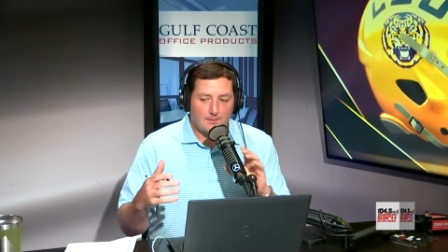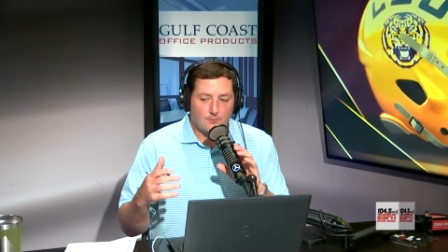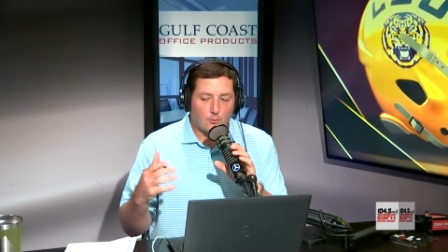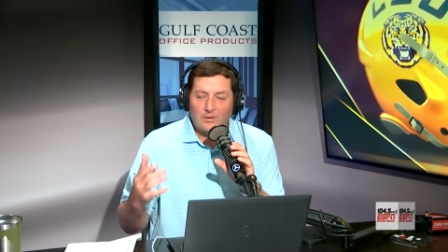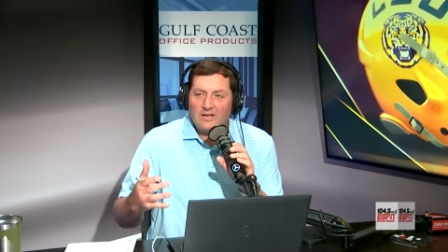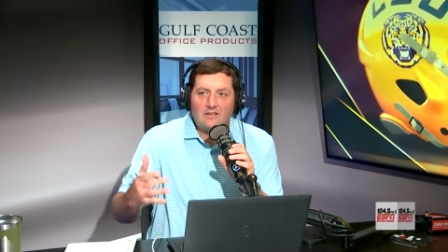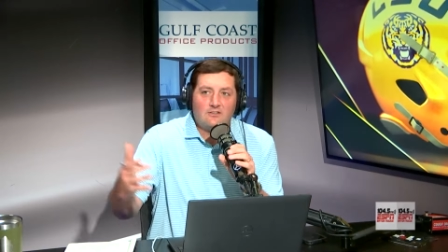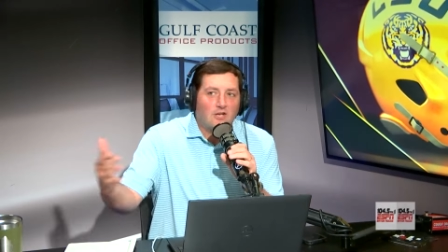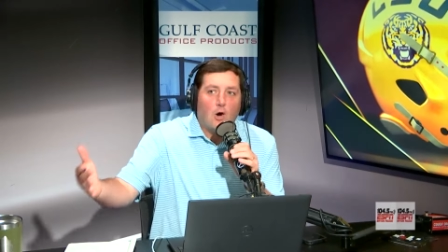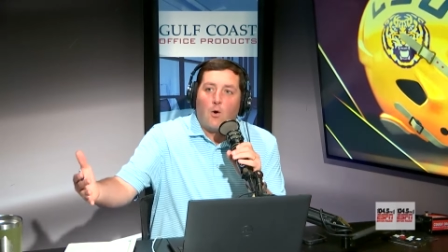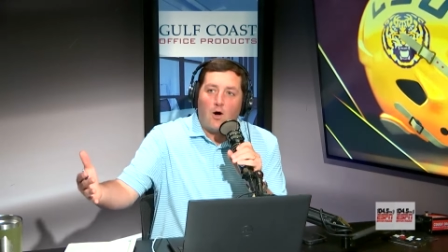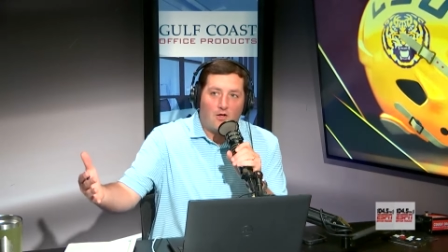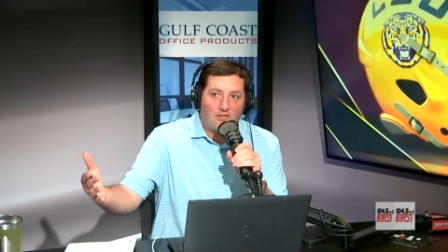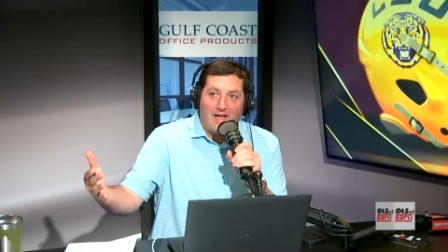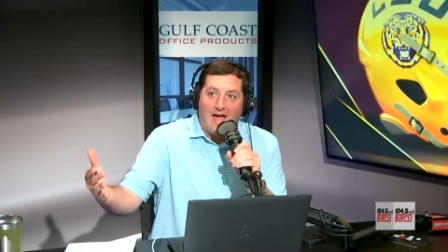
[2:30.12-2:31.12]
But we didn't know
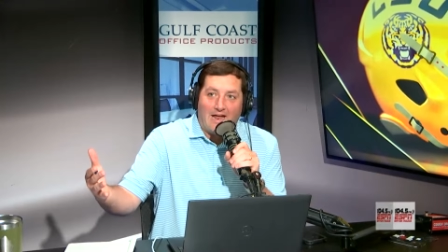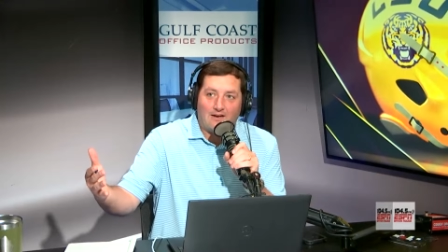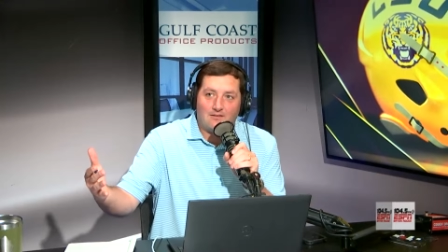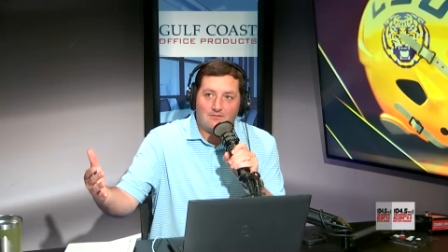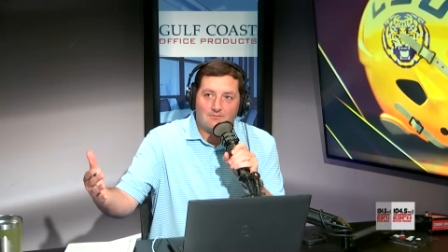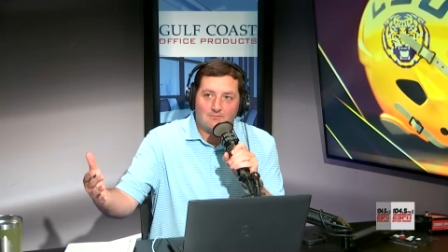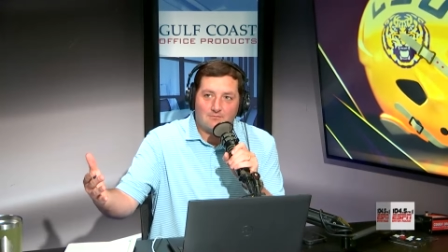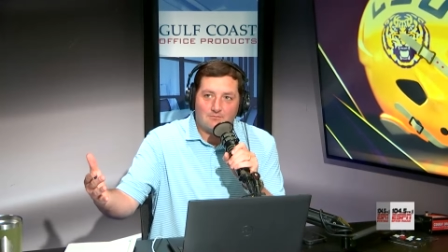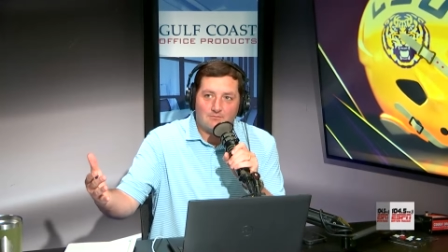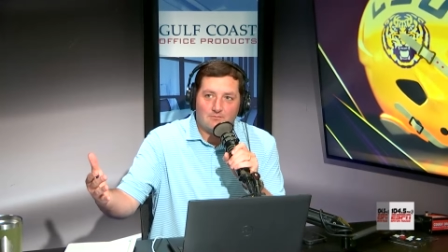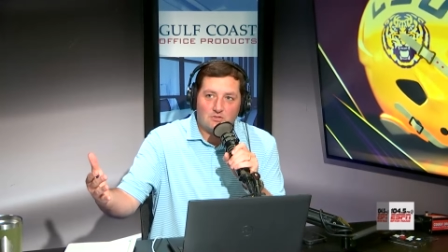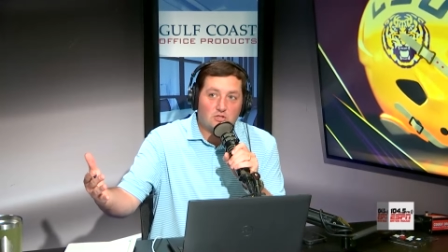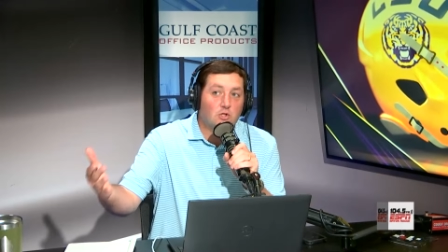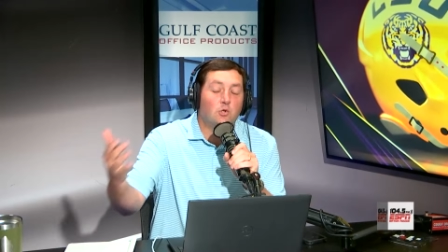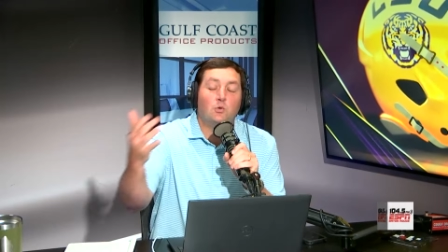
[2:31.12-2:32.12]
all that
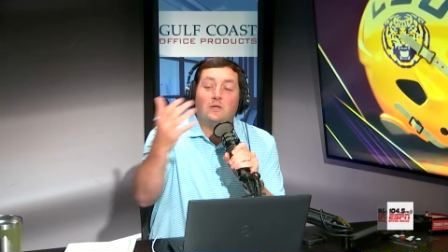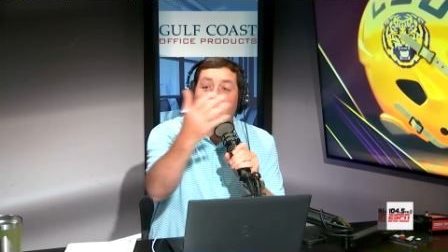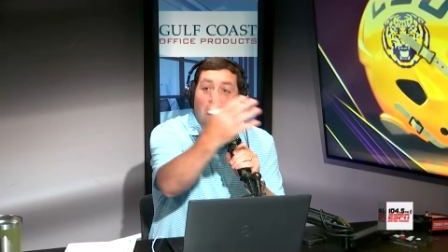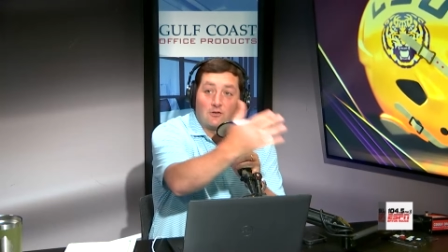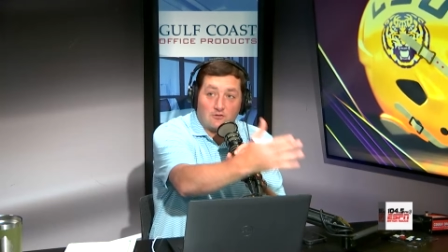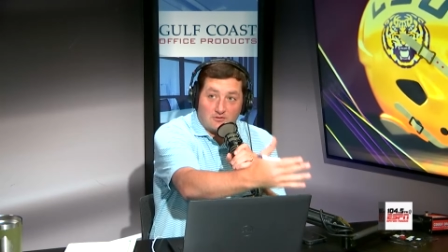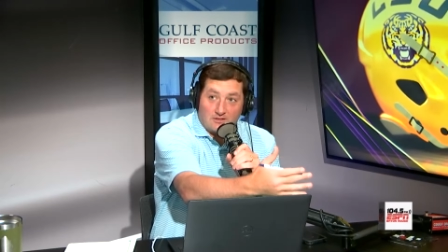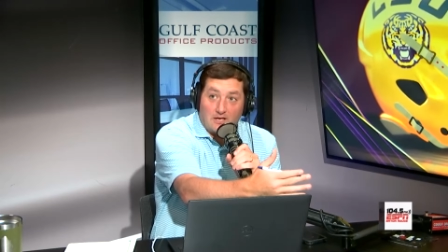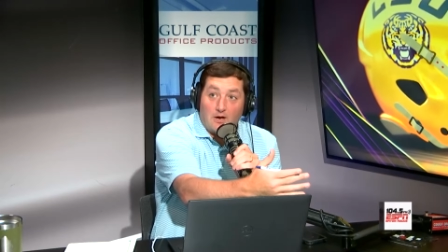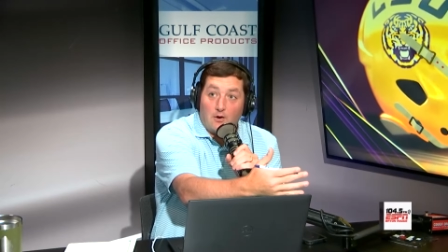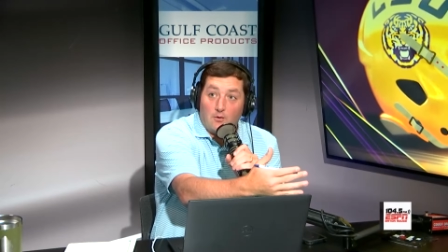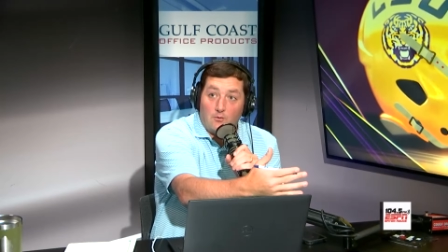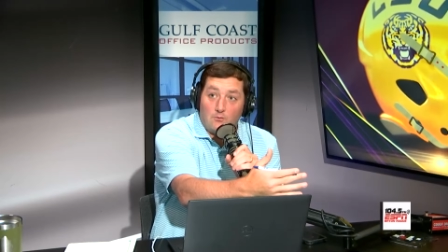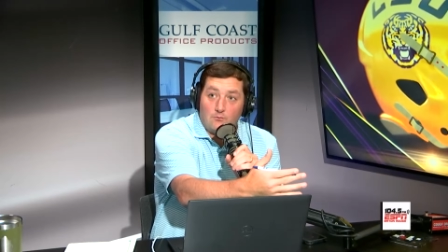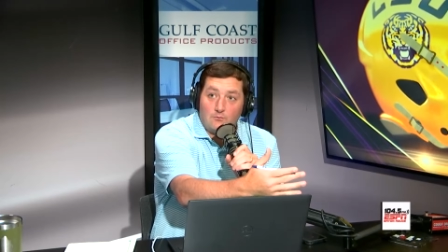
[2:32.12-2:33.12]
2 years
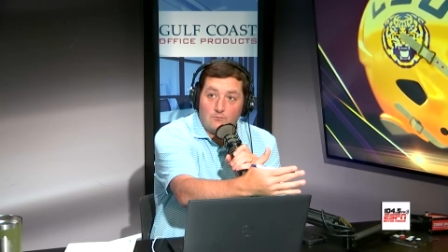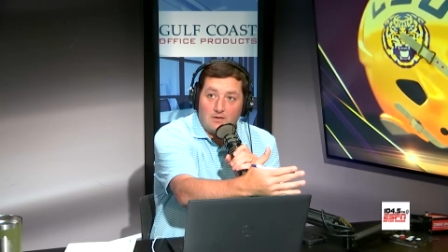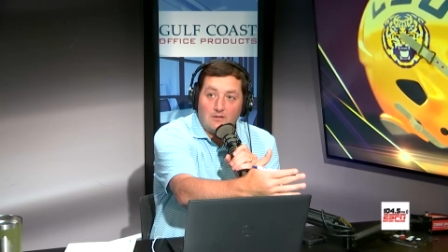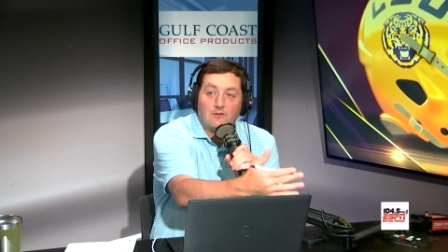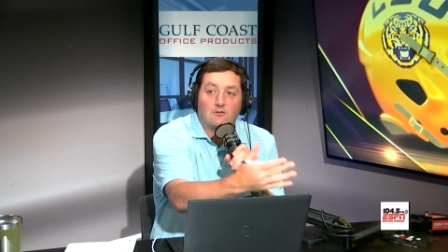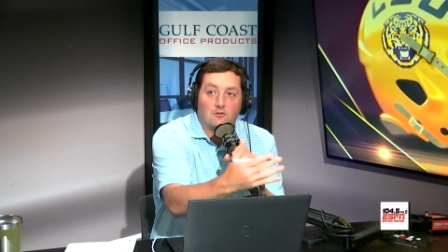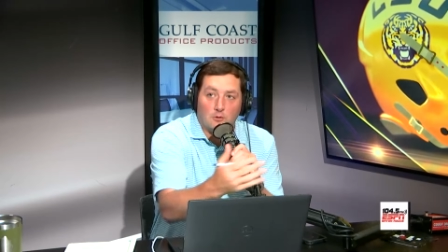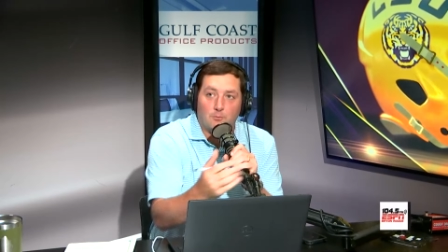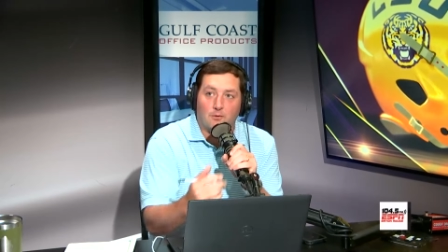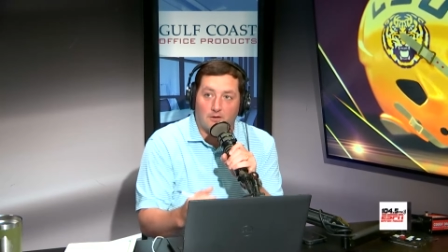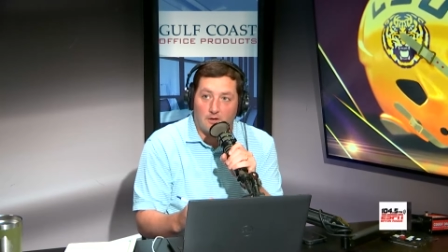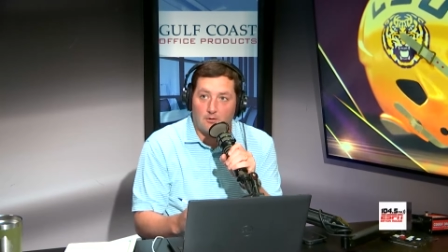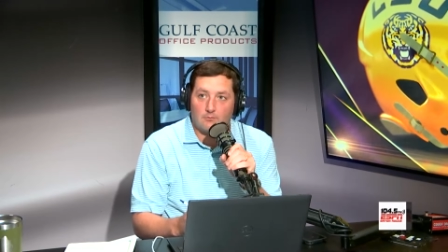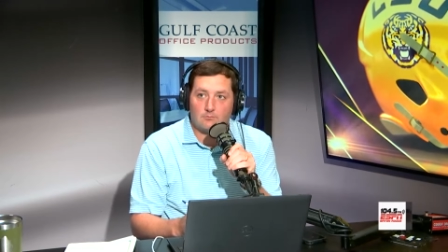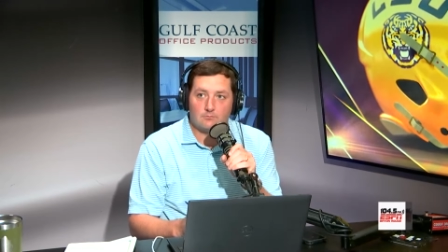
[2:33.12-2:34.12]
ago in the
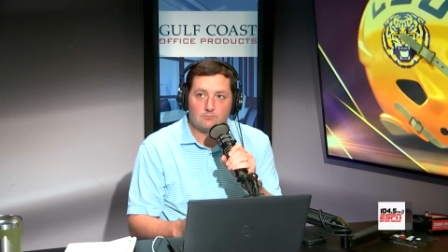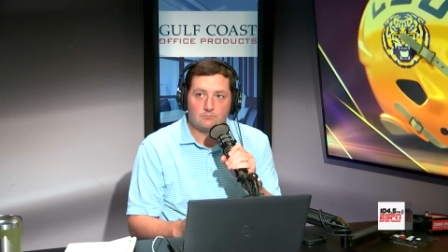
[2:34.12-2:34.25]
Superdome.